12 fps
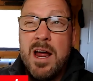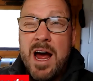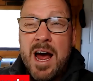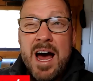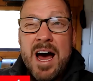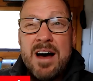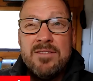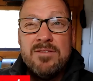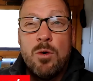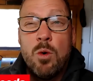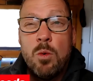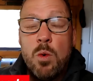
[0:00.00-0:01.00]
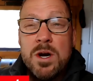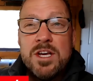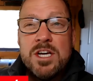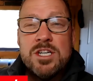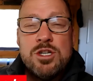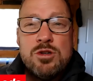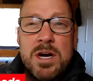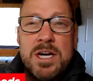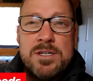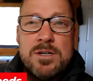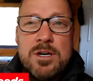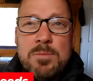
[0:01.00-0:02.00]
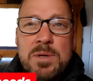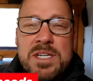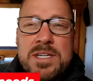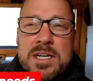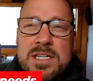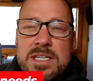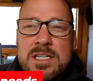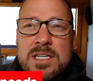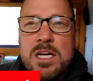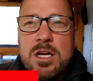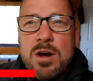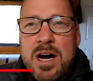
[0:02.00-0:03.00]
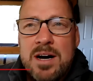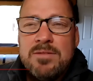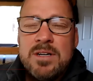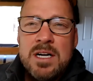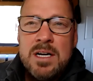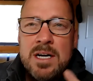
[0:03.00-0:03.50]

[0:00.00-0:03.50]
have, or one of the constraints on your business, is that you have